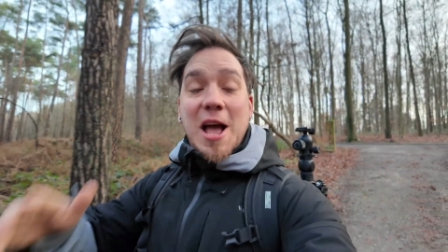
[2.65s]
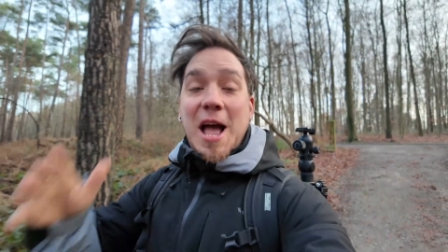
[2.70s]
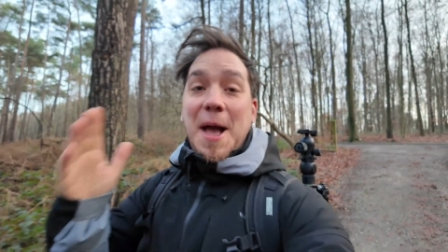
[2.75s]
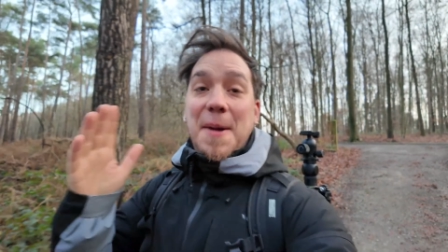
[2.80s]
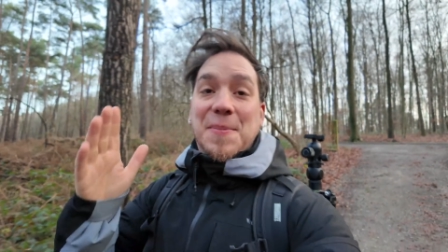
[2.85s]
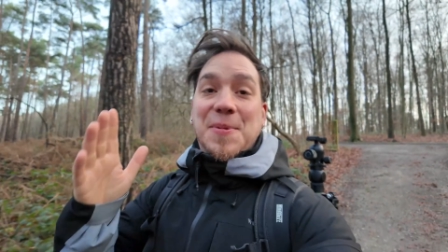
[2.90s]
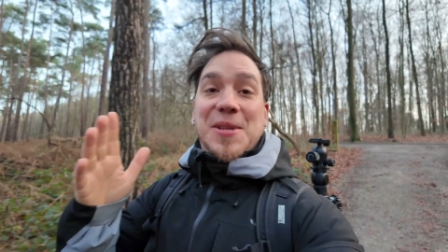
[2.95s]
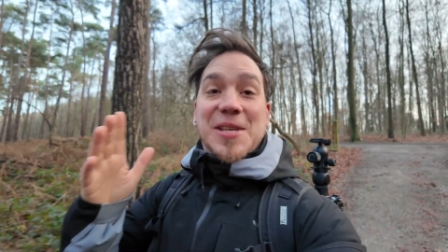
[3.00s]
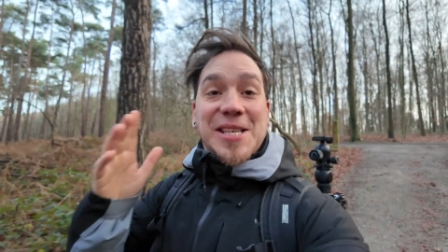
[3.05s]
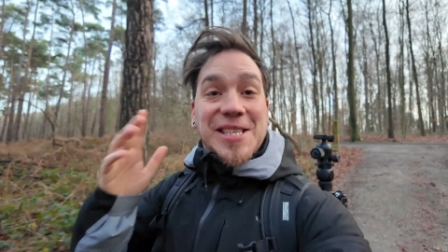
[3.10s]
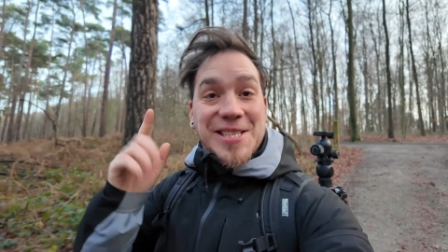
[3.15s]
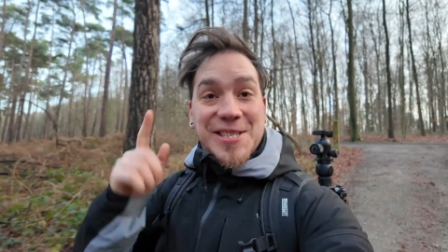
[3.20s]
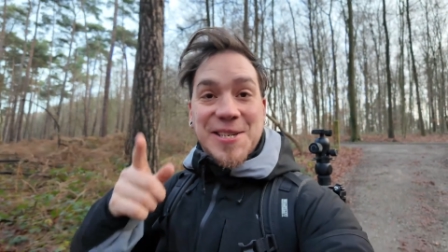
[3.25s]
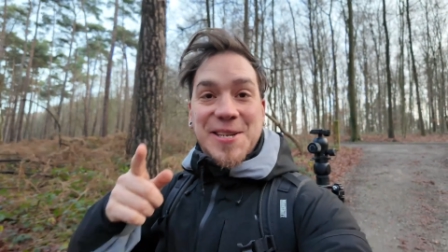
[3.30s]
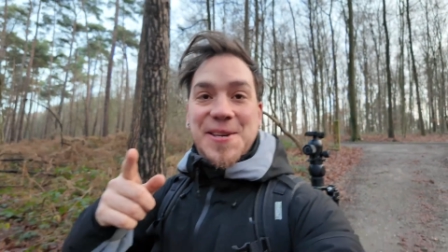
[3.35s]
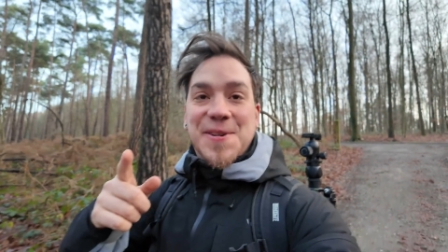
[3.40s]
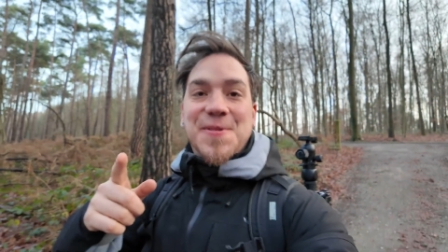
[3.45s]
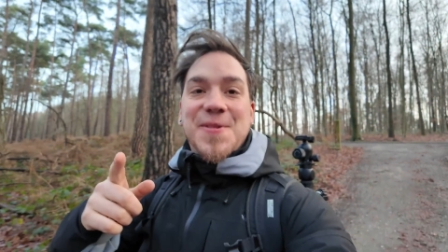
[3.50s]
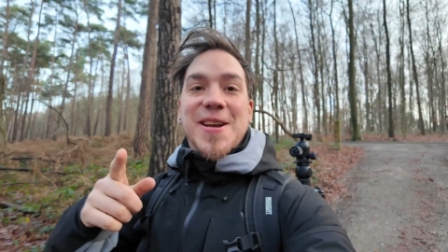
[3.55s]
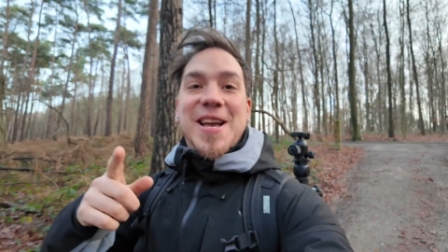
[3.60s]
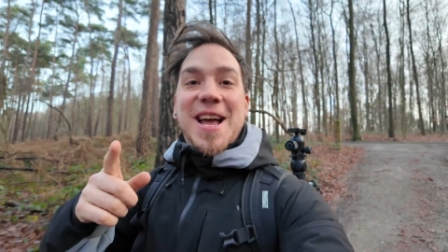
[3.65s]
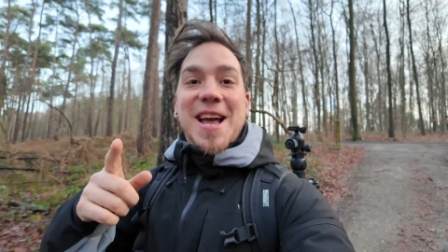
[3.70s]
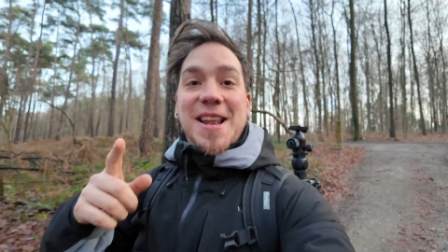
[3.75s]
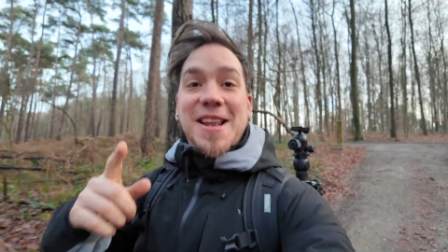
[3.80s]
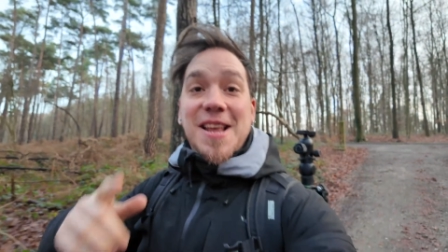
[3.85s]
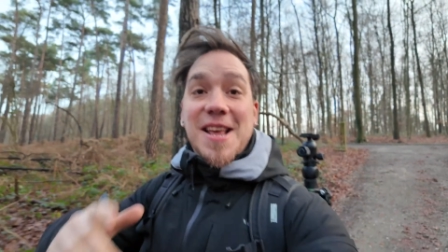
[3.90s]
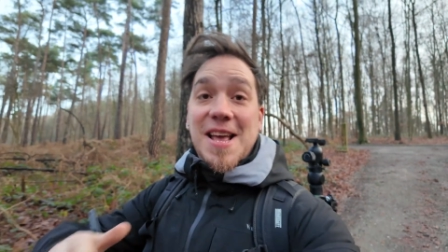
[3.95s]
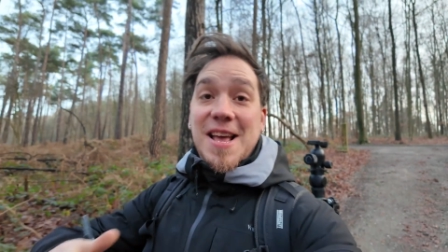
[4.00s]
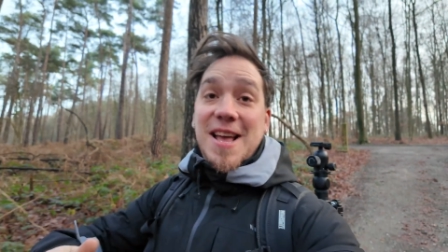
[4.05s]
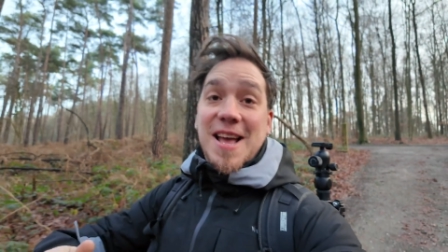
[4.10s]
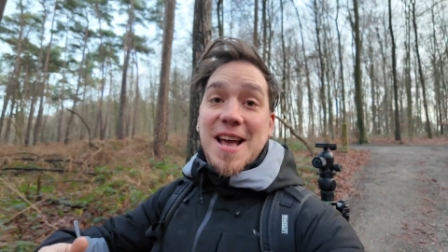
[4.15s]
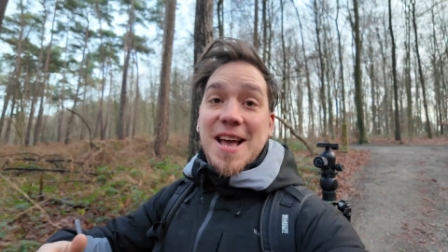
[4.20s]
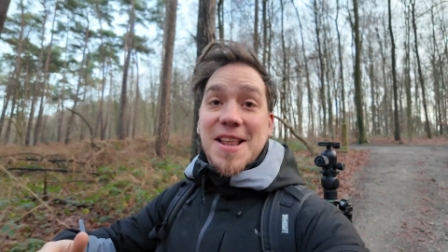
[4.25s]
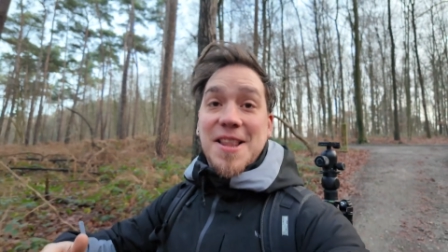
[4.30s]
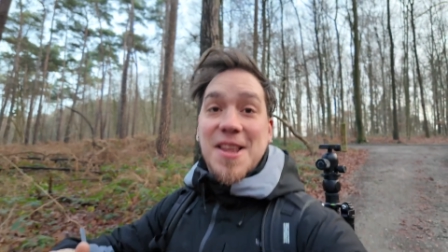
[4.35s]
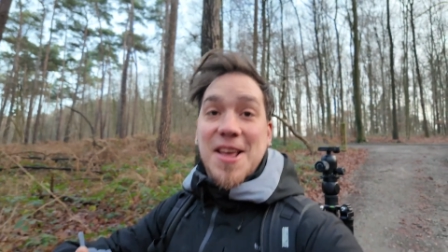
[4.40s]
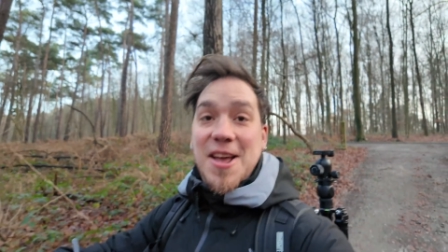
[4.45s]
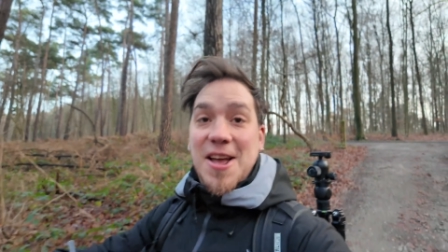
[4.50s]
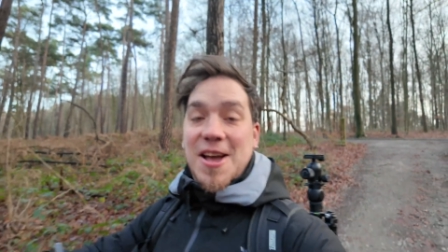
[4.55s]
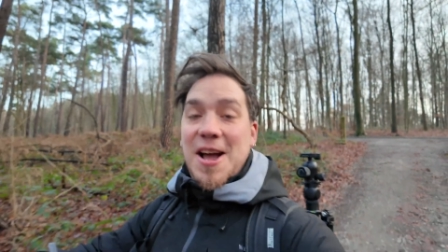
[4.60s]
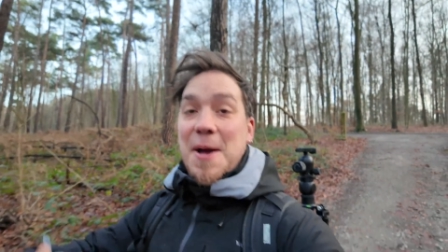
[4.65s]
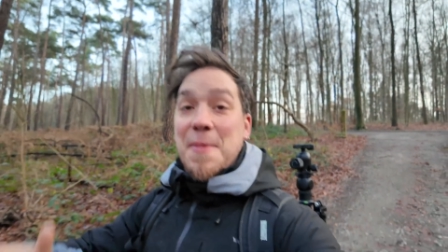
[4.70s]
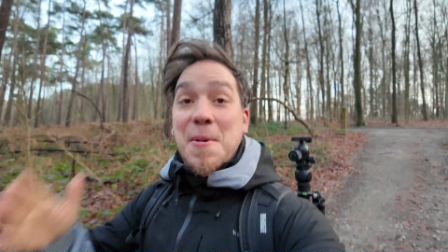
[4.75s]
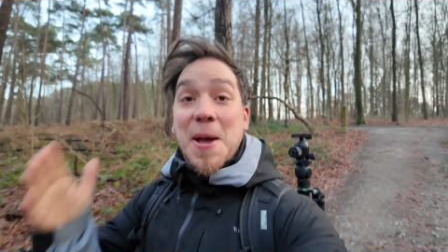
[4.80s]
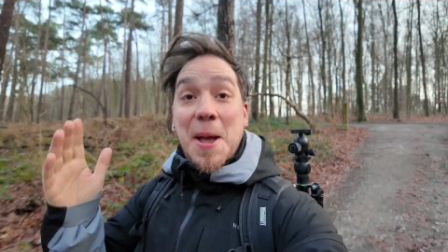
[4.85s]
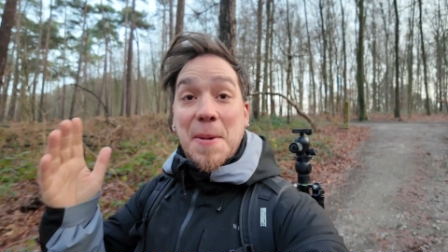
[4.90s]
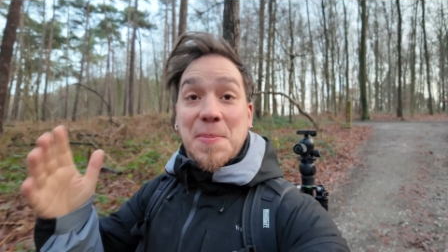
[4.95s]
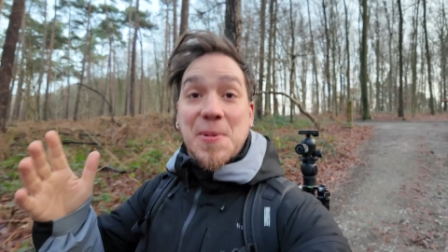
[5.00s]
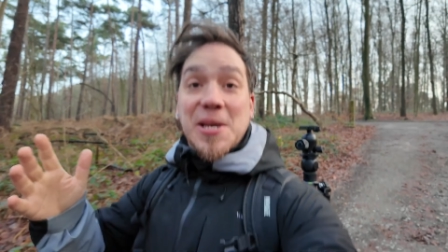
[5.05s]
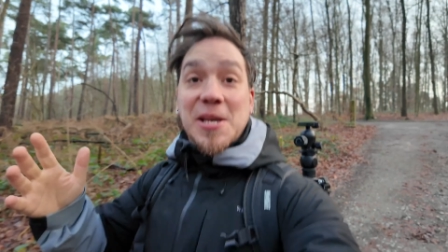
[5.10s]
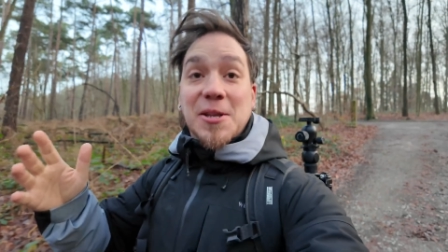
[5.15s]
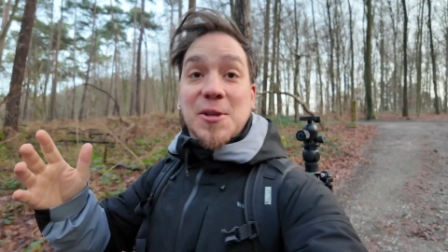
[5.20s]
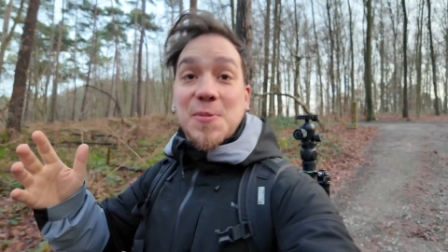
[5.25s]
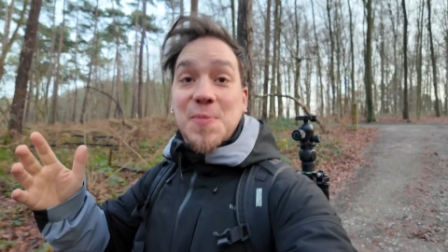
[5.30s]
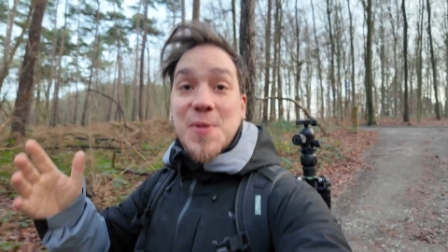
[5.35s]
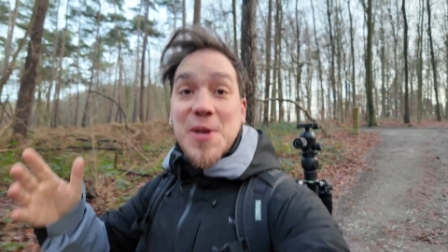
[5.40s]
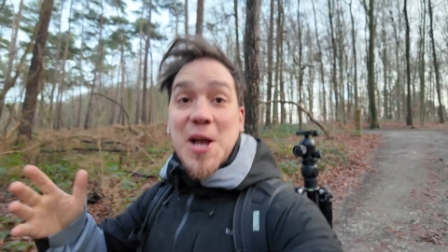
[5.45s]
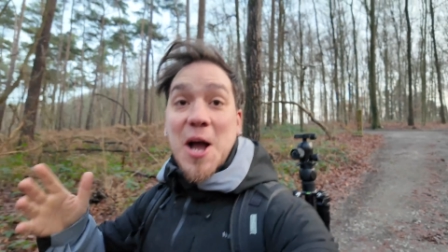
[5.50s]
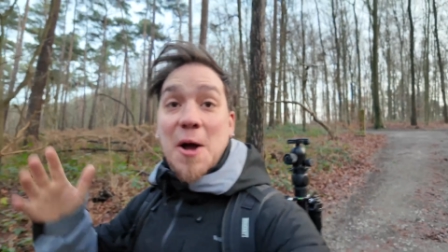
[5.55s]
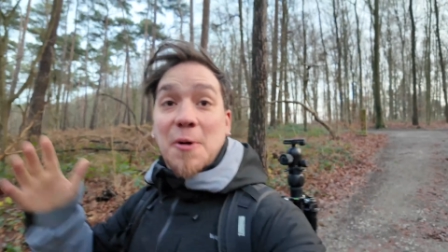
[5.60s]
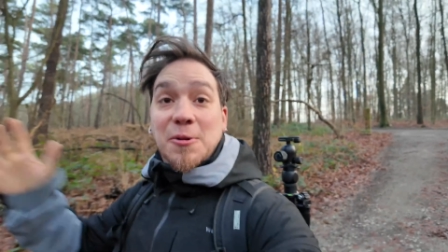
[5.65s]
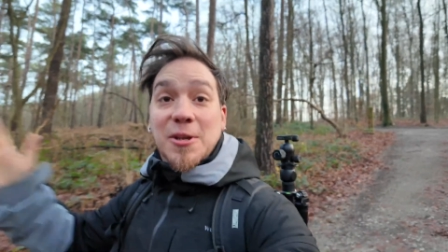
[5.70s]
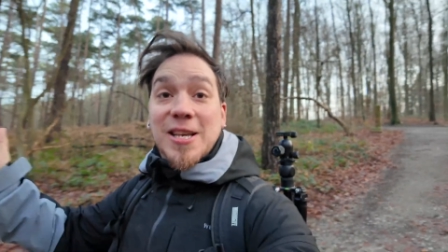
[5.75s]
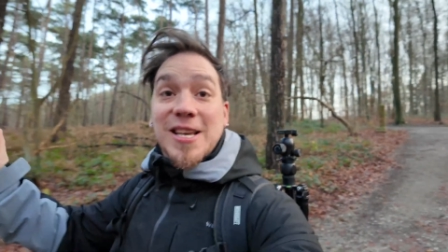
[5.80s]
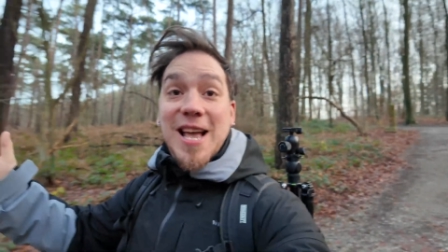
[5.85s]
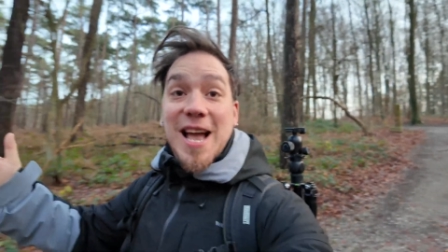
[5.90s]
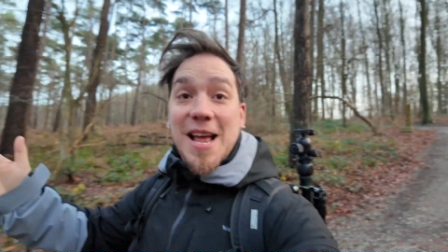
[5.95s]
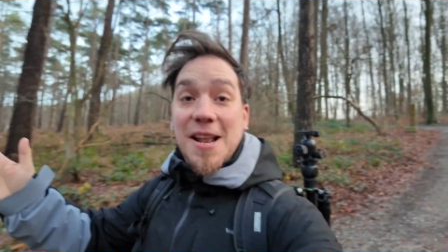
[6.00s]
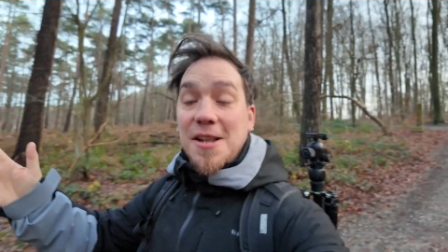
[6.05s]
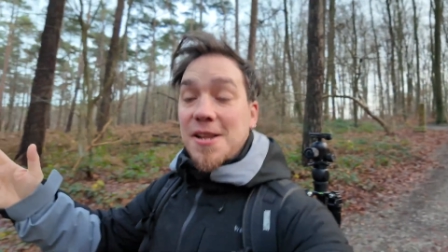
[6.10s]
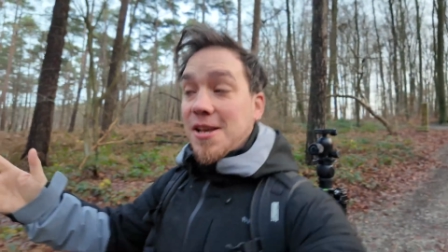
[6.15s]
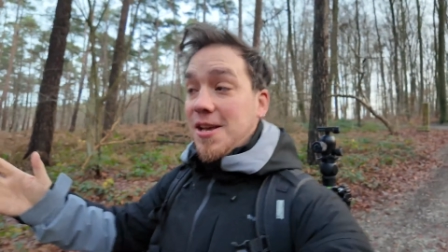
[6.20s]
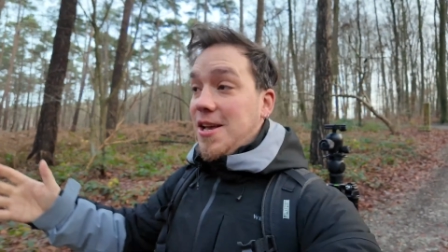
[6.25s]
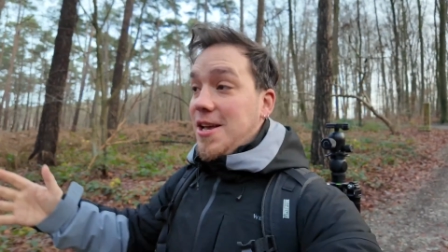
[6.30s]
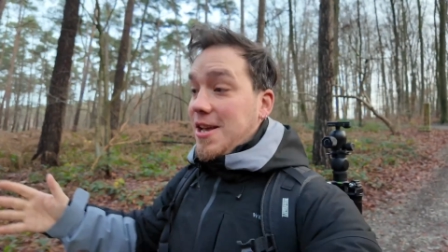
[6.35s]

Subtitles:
Happy to see you again, and I'm happy to be out again.